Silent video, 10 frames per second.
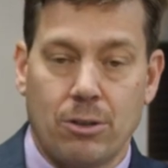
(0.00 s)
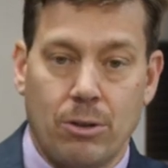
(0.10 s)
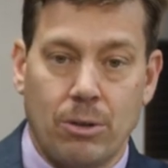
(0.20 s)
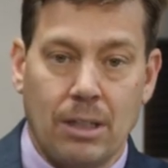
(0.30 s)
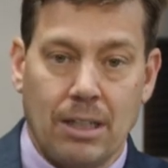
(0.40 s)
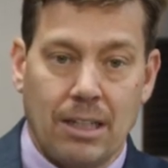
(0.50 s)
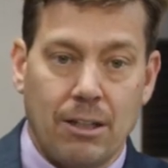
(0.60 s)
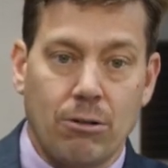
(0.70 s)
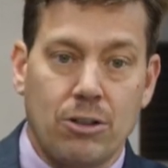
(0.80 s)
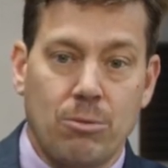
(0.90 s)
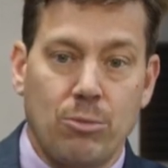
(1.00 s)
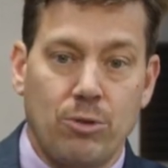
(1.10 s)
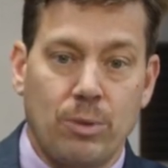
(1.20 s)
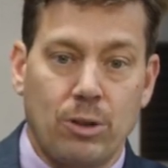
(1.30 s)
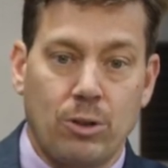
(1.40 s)
So there is a
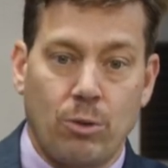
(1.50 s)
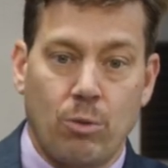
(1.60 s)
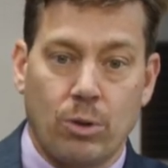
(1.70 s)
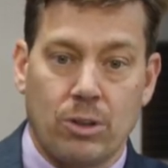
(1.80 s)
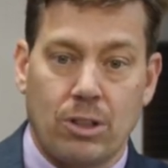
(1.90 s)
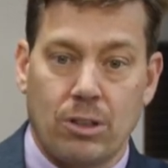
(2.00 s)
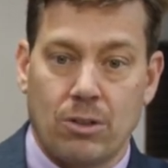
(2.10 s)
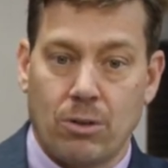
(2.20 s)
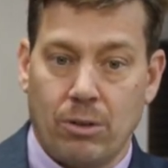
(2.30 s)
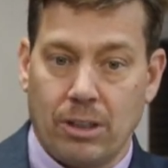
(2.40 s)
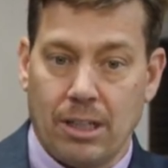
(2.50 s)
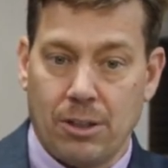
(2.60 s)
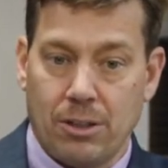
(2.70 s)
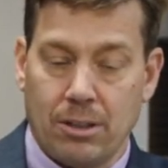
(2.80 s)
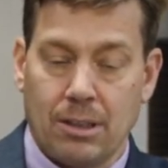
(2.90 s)
movement towards
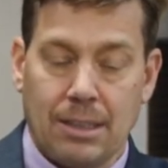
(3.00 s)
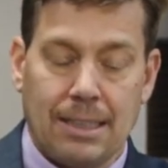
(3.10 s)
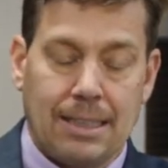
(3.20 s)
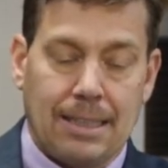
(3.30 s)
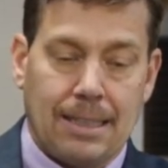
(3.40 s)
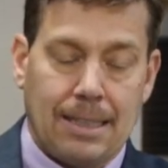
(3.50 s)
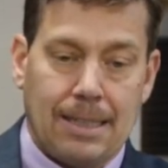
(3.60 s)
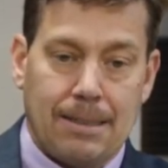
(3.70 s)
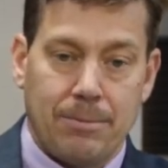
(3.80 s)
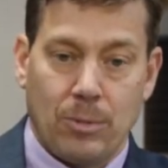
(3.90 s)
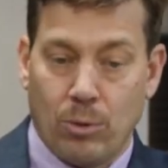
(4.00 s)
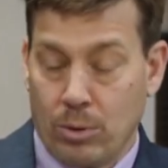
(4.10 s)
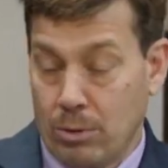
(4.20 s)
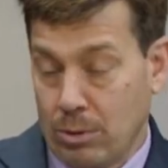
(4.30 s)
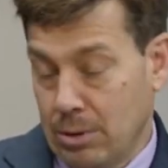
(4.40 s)
consolidation
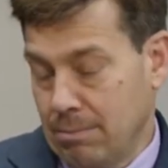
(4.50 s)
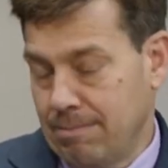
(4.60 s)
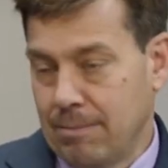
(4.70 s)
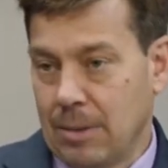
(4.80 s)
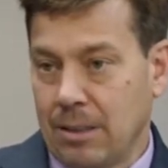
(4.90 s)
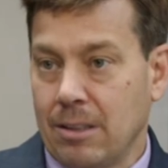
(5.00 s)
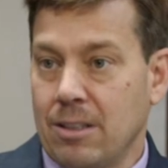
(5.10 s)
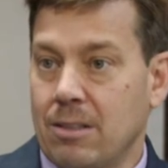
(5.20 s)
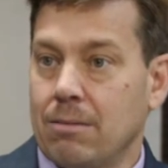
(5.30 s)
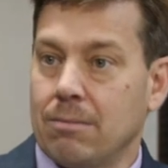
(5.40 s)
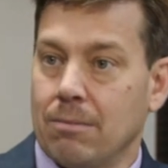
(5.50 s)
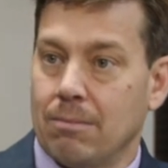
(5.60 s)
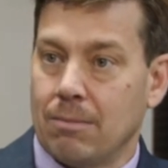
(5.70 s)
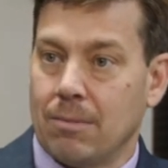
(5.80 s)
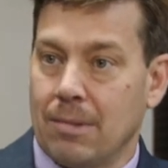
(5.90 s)
or at least
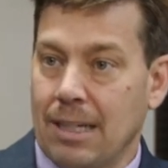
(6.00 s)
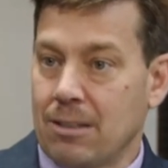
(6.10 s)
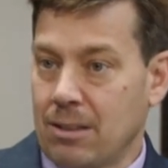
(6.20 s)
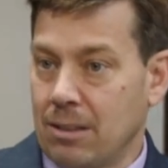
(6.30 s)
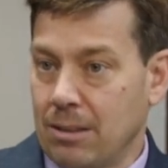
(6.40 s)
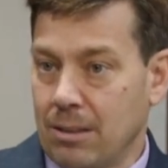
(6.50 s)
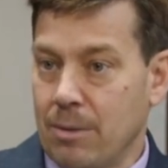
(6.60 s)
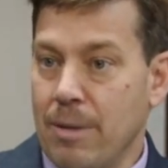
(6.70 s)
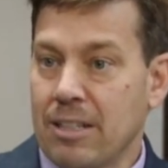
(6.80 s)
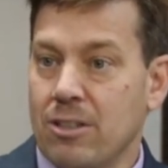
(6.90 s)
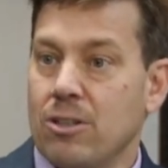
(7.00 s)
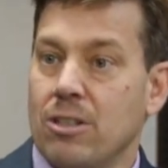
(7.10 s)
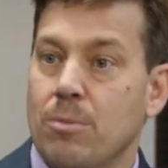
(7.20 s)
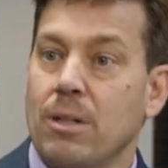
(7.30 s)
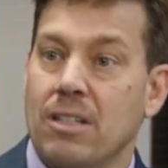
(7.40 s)
that's the message
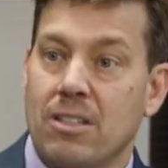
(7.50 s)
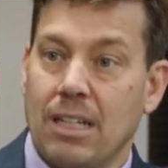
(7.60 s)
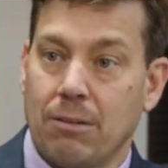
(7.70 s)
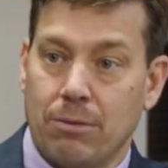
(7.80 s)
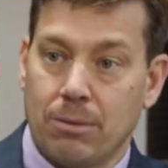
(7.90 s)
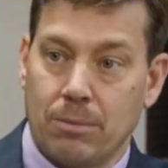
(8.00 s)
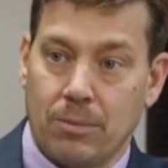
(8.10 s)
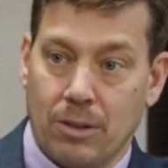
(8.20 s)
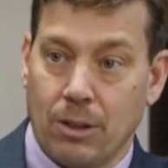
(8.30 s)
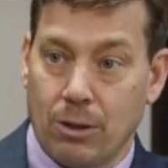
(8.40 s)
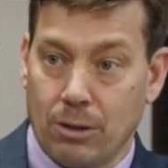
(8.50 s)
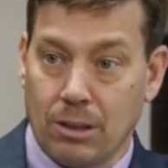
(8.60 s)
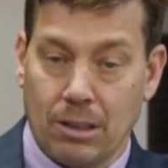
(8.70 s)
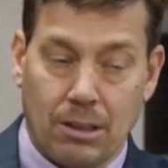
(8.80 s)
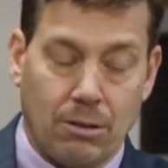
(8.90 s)
that's being sent from the
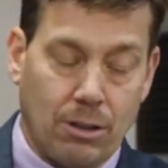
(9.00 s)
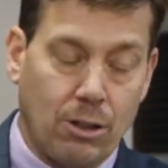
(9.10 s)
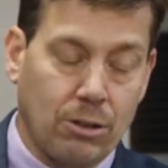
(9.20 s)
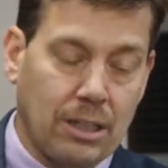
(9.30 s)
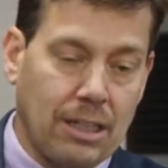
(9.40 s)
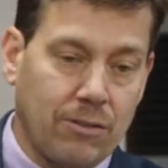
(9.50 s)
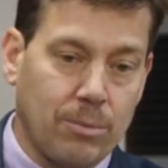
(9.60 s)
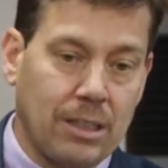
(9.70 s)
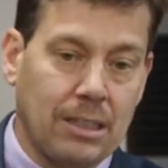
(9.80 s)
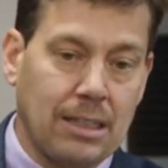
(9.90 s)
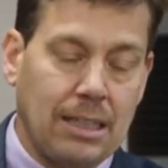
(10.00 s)
current government.